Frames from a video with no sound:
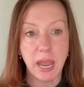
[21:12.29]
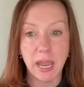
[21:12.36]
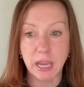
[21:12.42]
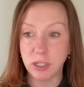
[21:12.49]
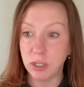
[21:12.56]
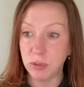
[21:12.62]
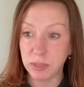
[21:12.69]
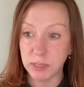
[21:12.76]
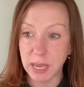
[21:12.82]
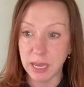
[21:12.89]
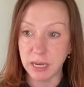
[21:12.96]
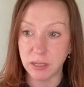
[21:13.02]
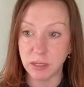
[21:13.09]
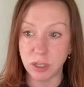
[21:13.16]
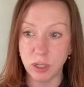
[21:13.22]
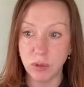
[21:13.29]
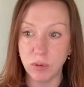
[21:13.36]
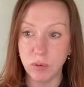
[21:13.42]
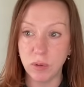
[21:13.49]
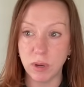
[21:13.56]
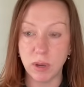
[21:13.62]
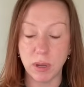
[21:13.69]
as you said, as
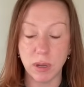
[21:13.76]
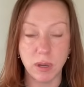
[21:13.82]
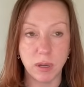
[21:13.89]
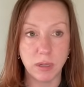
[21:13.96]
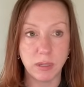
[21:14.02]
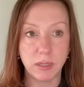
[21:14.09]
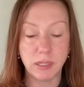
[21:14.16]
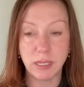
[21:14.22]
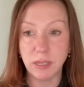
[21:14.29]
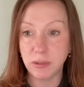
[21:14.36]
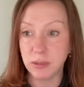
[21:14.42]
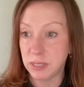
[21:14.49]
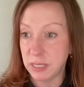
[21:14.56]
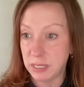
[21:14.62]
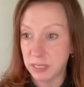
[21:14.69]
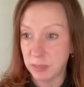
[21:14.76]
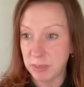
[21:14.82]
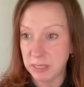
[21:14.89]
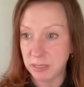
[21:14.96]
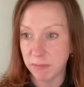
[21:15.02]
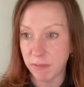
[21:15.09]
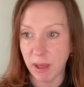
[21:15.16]
new skills need to
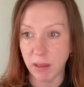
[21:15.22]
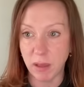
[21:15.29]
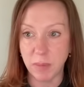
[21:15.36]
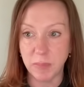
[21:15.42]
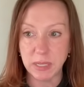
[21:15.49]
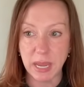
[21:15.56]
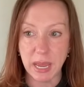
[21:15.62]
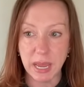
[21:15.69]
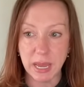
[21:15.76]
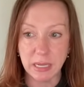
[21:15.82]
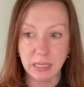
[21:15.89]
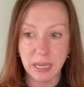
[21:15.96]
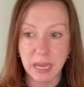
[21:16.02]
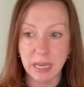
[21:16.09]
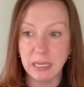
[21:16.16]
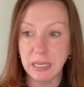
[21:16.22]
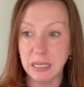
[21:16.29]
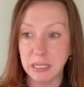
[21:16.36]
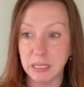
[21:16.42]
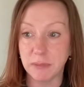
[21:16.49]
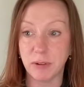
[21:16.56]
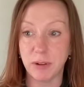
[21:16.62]
be developed and I
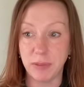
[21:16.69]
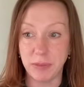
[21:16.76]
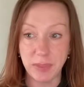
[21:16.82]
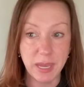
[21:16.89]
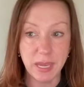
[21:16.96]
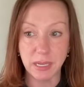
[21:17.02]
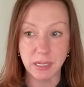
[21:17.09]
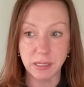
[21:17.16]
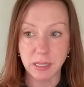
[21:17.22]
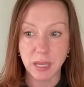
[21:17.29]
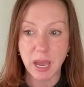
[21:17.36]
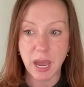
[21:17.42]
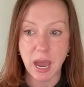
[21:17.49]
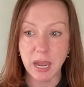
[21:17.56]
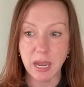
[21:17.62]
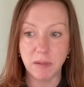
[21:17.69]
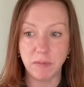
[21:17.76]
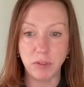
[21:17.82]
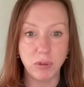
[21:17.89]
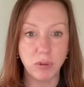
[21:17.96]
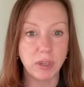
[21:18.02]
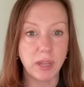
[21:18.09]
need different things, I
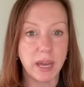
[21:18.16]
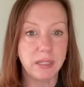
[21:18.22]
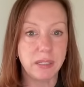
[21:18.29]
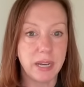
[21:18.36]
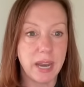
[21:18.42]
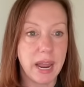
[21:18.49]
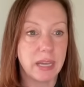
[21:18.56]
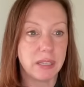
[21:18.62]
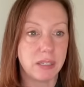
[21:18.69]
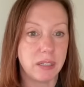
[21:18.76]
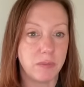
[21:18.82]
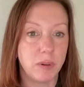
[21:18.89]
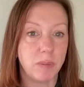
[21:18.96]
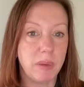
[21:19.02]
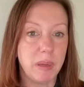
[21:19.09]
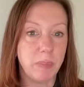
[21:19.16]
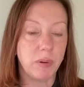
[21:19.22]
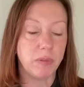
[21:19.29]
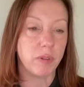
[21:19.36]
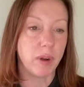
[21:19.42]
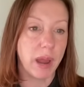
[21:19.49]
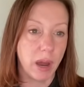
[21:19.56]
have utilized and asked different
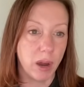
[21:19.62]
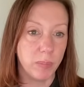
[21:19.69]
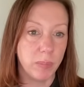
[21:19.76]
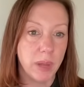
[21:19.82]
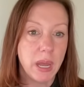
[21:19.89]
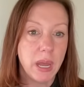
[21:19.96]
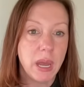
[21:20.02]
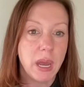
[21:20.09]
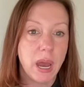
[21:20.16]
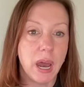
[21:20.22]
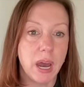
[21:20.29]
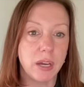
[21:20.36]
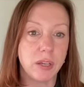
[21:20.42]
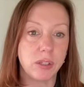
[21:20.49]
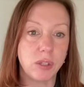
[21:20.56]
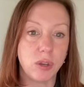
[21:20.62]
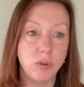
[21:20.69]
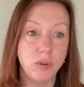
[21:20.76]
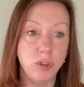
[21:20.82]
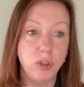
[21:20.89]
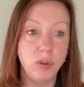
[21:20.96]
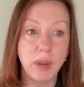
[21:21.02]
people for help.
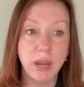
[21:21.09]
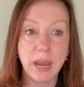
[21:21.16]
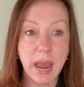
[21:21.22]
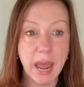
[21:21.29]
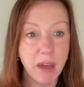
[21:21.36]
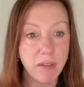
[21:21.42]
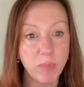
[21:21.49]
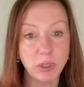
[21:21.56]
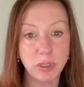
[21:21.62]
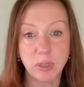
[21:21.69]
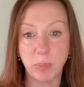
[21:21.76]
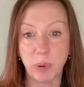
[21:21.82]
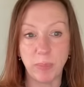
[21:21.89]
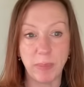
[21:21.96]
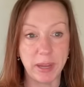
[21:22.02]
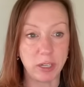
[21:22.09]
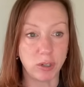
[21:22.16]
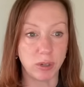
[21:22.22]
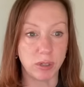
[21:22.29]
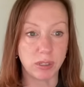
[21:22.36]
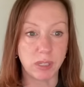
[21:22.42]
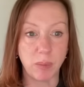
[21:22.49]
So you can have multiple
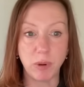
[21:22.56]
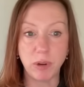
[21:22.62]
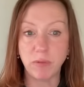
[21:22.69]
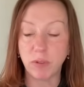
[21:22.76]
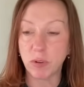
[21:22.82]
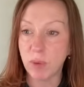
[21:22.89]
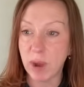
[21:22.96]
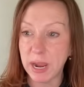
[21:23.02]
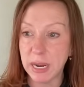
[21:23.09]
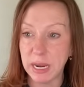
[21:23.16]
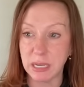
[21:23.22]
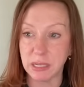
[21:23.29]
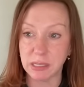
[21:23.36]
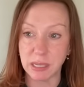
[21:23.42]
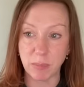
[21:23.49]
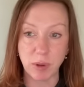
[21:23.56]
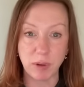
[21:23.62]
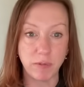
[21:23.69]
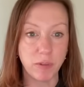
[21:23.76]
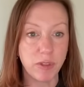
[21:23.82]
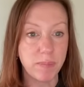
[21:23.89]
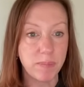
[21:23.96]
mentors, someone for writing,
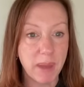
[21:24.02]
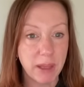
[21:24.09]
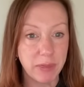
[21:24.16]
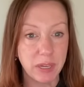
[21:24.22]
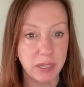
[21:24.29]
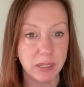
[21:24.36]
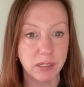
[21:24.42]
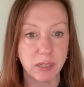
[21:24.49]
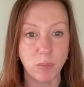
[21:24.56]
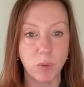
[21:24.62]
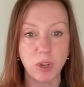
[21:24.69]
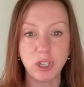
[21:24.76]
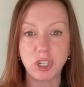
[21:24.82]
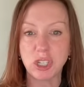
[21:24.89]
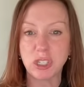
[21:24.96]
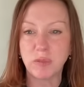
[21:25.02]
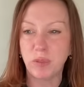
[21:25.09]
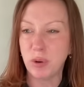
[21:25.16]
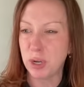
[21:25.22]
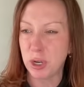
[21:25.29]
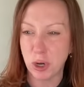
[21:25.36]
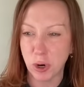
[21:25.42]
someone for the method, someone just
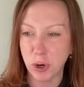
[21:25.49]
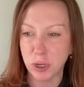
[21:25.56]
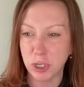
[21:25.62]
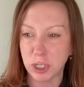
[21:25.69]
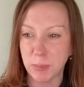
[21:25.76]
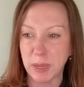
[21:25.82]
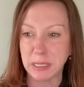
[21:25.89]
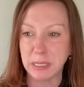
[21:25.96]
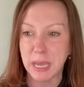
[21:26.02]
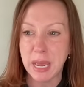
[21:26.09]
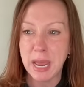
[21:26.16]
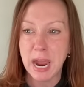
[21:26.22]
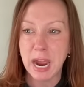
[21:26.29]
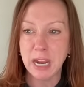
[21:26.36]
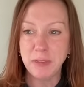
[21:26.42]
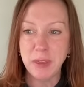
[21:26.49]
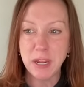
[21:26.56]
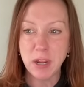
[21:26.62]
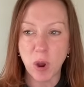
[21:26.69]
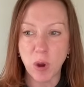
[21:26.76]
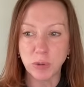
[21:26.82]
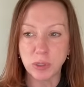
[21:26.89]
for encouragement. I
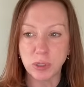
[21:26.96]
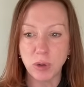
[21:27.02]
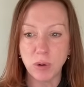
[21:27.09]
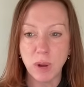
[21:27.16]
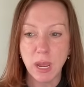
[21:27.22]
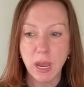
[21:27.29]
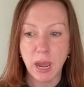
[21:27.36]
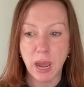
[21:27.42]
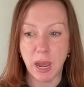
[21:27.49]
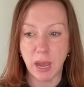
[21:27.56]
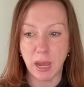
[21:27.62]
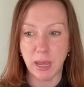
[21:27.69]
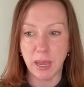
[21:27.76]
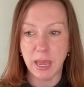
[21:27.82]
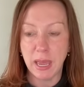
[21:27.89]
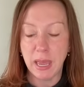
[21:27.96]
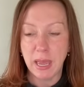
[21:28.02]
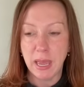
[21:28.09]
think also uh,